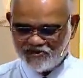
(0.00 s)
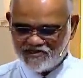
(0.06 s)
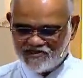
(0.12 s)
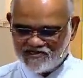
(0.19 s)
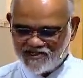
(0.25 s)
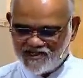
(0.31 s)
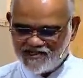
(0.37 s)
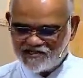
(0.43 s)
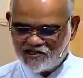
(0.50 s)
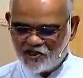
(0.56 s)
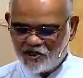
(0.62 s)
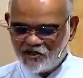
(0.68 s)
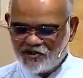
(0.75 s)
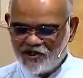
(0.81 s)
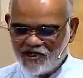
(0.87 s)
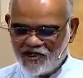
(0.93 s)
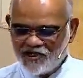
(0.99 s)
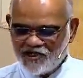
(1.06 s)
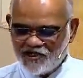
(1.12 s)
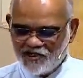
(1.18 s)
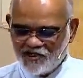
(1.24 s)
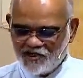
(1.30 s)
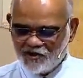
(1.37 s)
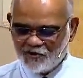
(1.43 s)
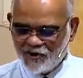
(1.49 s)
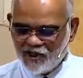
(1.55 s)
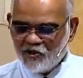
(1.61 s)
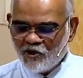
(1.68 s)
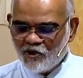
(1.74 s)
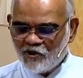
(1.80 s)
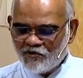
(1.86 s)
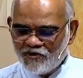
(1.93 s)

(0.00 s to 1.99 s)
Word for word: It says, Lord, we know